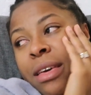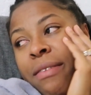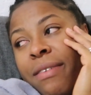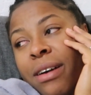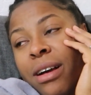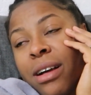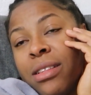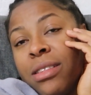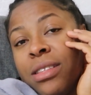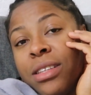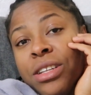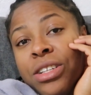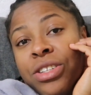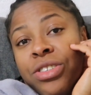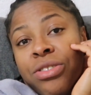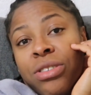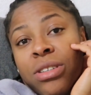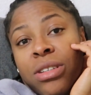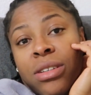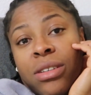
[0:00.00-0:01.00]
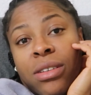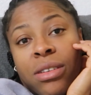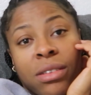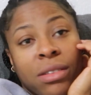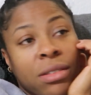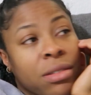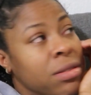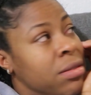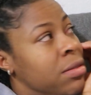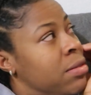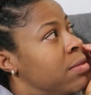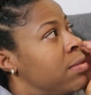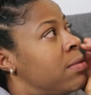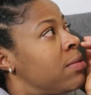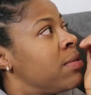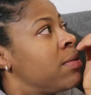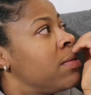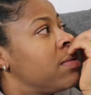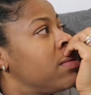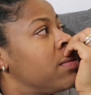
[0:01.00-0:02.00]
I continue drinking. That is bad.
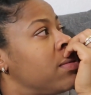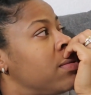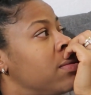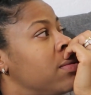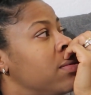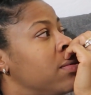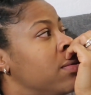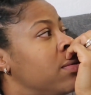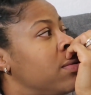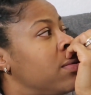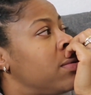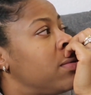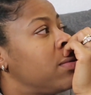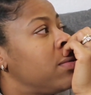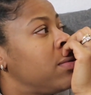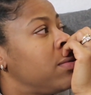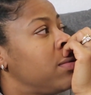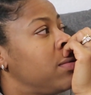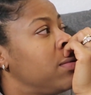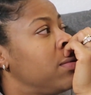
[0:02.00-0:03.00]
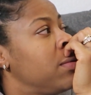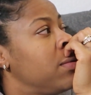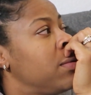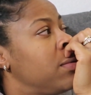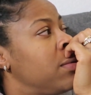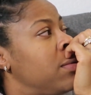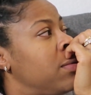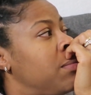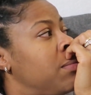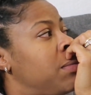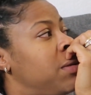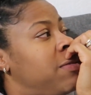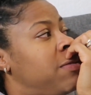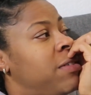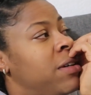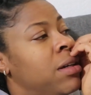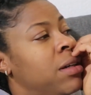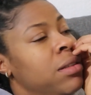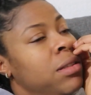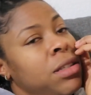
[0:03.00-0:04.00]
It's the tin milk. Mm-hmm. But if
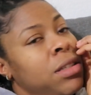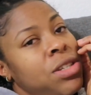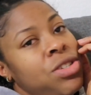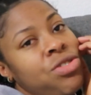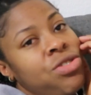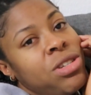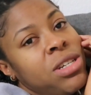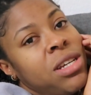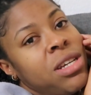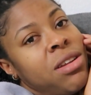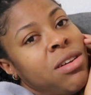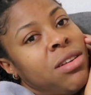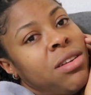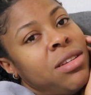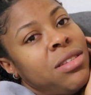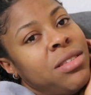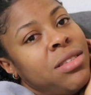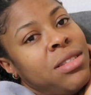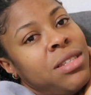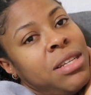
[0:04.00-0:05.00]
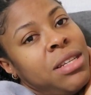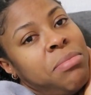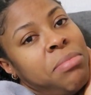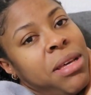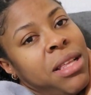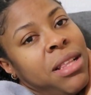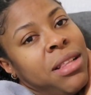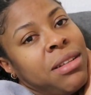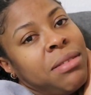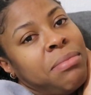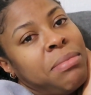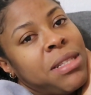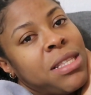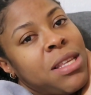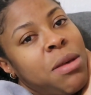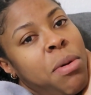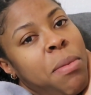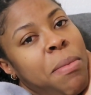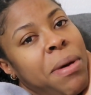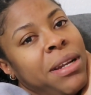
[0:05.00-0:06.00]
I continue drinking all this tin milk, my
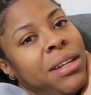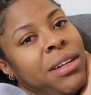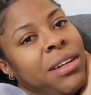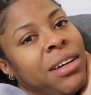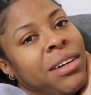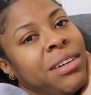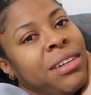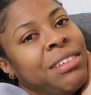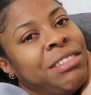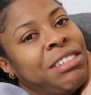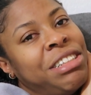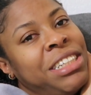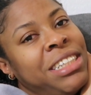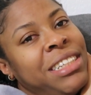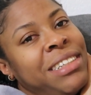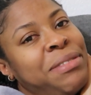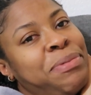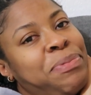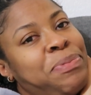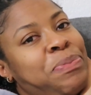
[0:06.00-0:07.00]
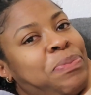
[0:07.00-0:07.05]
summer body not going ready.